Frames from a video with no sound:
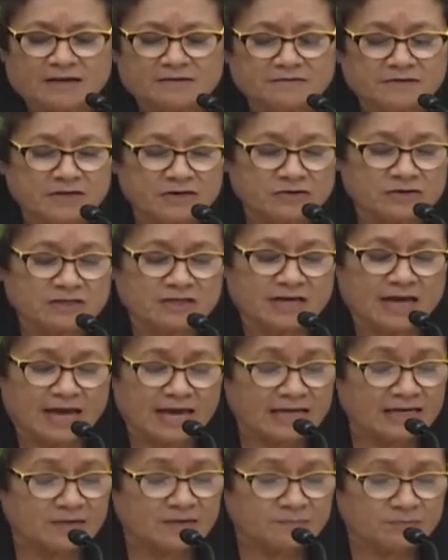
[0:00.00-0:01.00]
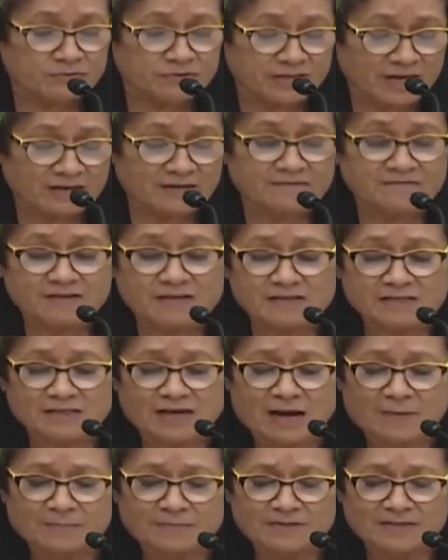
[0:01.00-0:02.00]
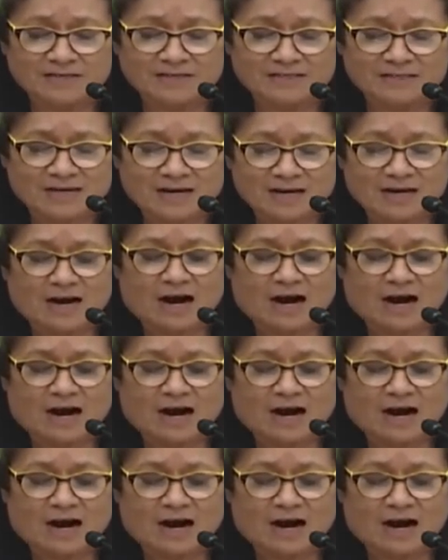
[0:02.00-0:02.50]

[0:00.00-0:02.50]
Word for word: and nearly 80% of these companies